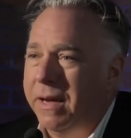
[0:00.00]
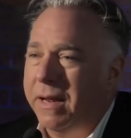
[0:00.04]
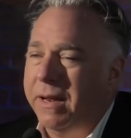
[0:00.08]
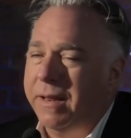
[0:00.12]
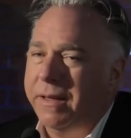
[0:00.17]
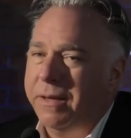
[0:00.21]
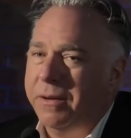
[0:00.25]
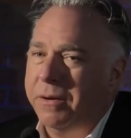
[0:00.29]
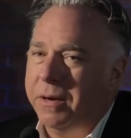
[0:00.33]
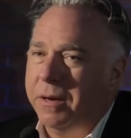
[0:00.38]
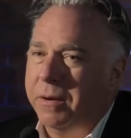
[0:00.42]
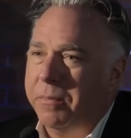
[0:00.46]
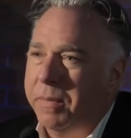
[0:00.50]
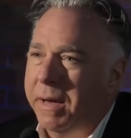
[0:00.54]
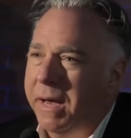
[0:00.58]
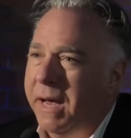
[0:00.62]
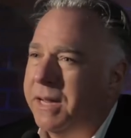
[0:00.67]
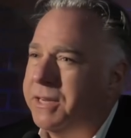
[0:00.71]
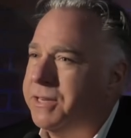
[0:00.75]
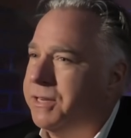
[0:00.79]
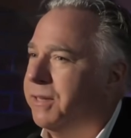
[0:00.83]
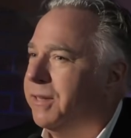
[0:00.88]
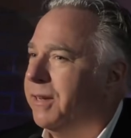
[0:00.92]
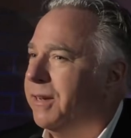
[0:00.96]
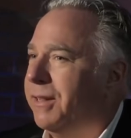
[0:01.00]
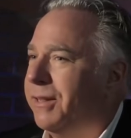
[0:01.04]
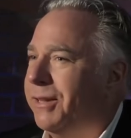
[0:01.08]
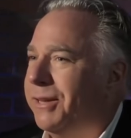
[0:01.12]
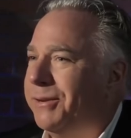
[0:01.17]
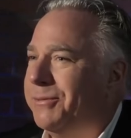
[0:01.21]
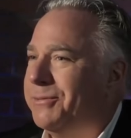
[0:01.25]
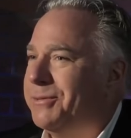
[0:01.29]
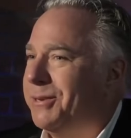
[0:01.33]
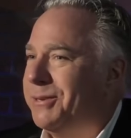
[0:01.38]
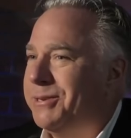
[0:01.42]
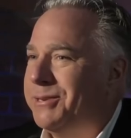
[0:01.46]
I think you can imagine the
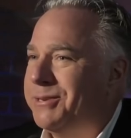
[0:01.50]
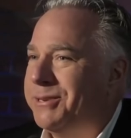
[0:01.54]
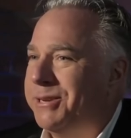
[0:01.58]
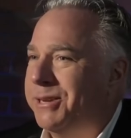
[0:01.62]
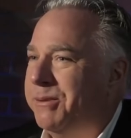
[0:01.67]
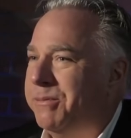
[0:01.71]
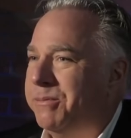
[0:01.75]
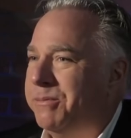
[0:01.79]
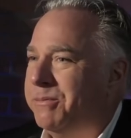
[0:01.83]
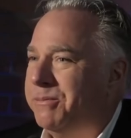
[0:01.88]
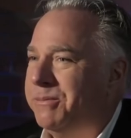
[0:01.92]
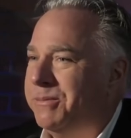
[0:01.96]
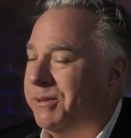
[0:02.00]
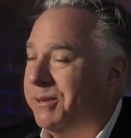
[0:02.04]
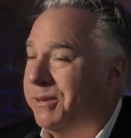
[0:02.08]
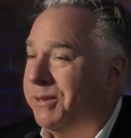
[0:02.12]
gloves are just going